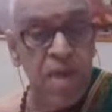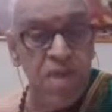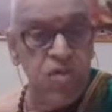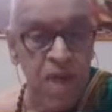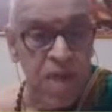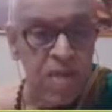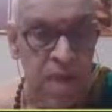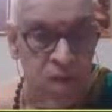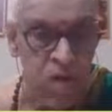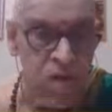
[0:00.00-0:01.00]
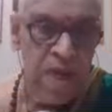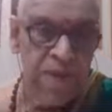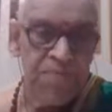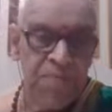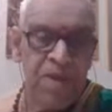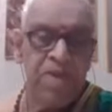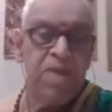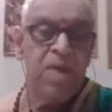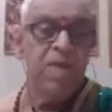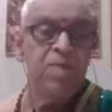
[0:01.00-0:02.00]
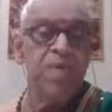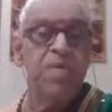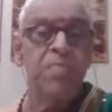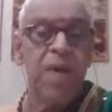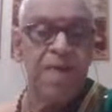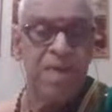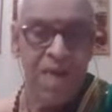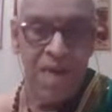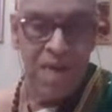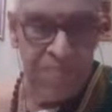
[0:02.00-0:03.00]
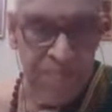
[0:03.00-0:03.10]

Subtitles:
as well as outside. Internal means mental.